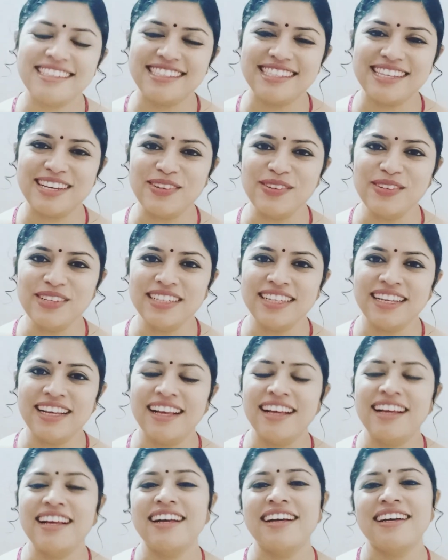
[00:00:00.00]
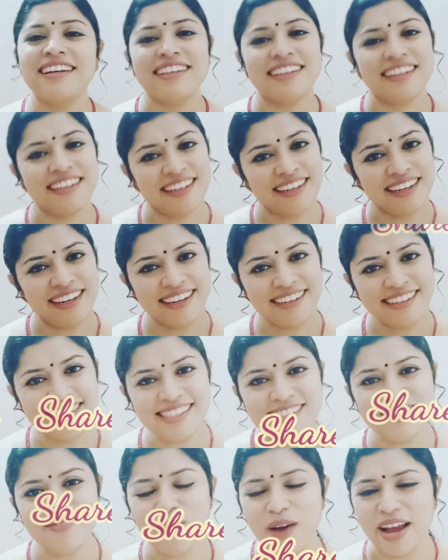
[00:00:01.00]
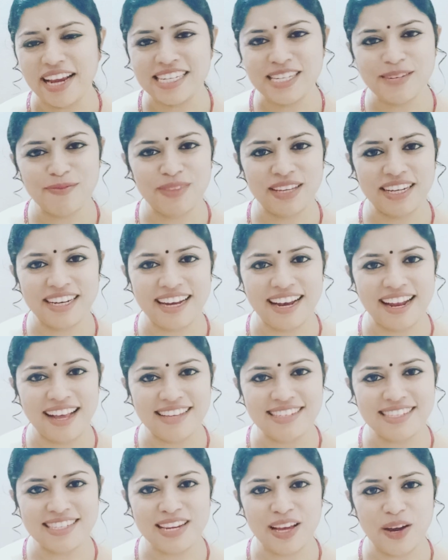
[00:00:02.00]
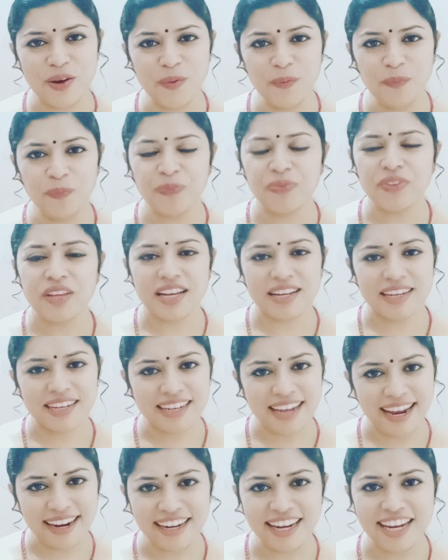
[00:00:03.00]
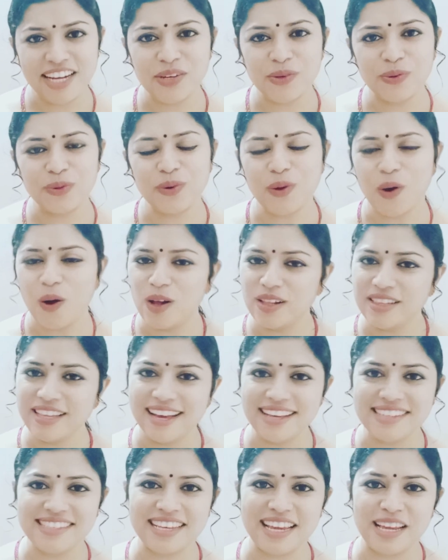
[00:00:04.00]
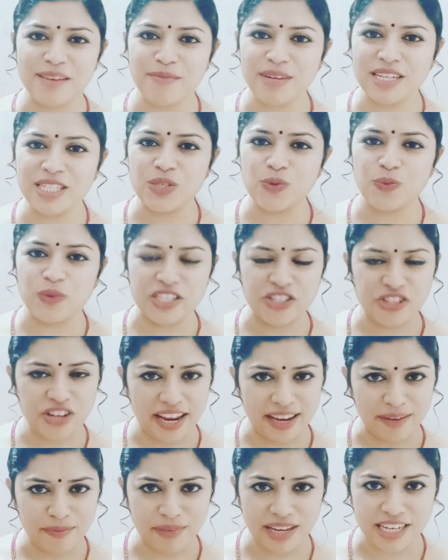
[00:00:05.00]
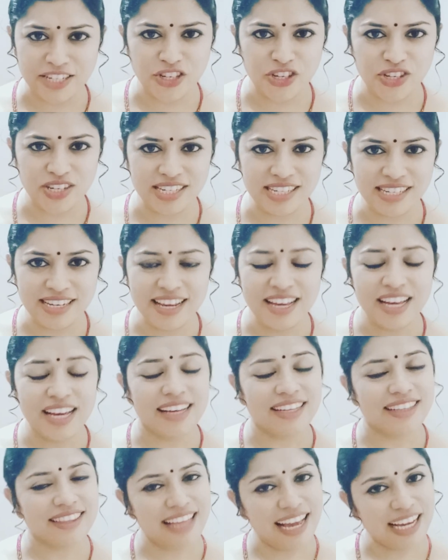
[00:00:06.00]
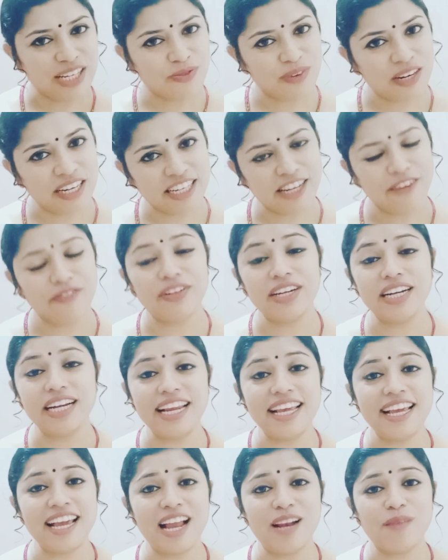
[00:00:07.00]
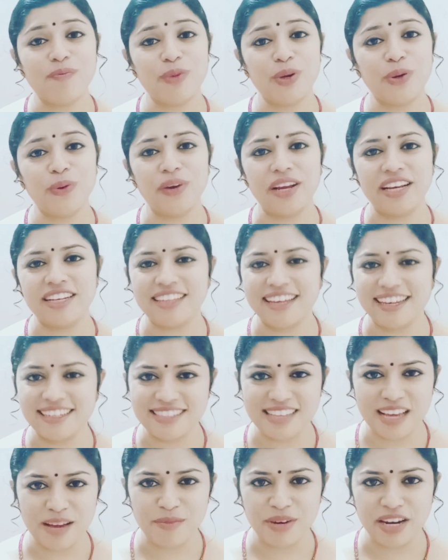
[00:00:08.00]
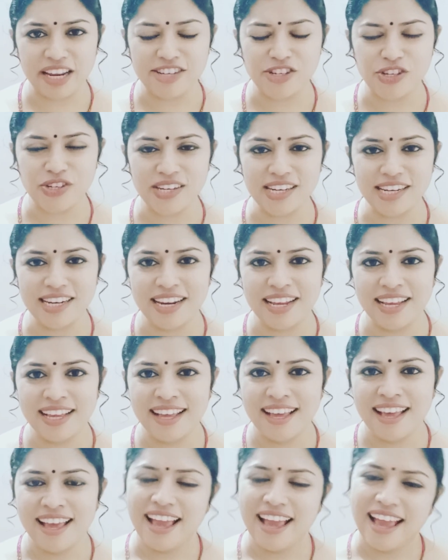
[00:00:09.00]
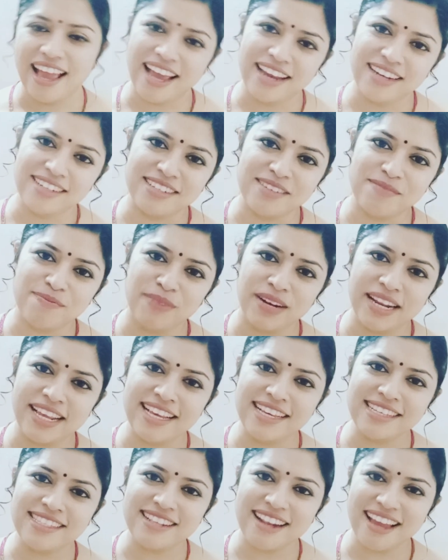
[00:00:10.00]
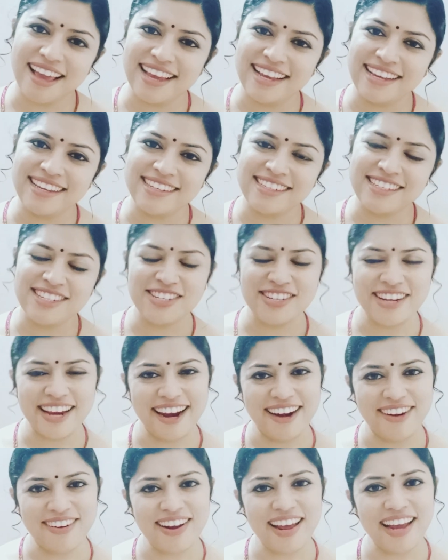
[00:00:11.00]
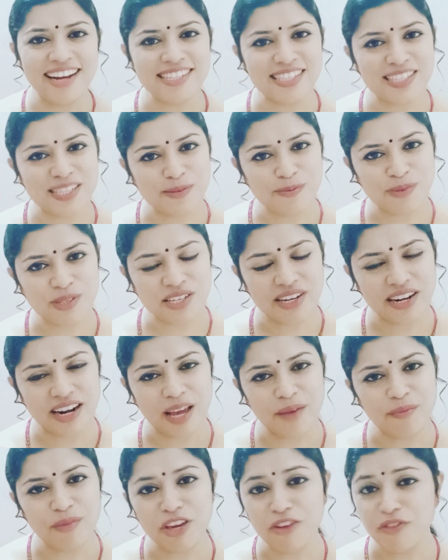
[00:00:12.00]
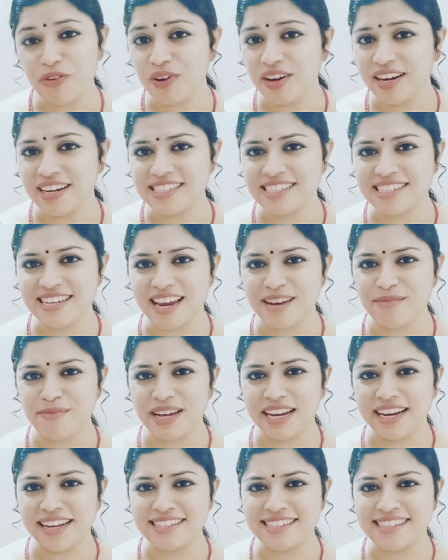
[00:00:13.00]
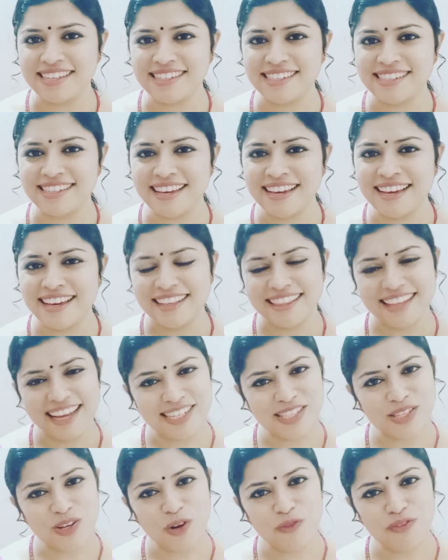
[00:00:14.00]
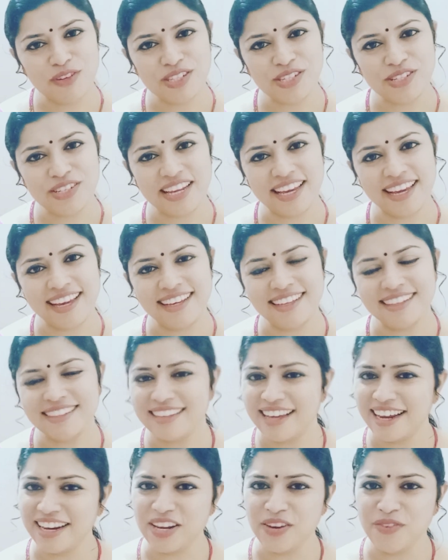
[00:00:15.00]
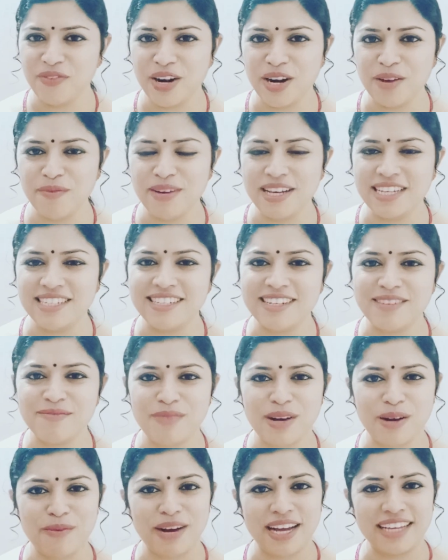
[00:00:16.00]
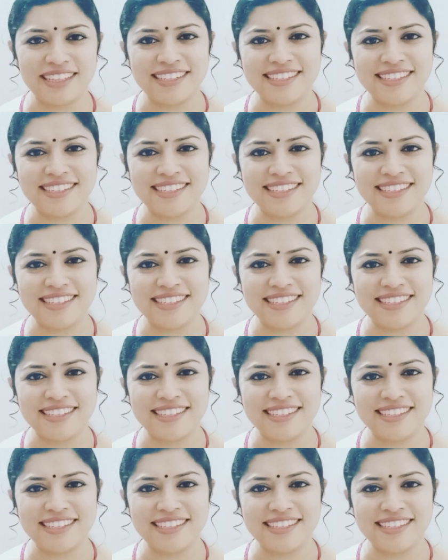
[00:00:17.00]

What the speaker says: So, let us wind up the class now. Kindly do all the assignments which I mentioned. That will definitely help you in the examination. And please like, share and subscribe if you understand my lessons. That's all for today. Thank you very much and bye-bye.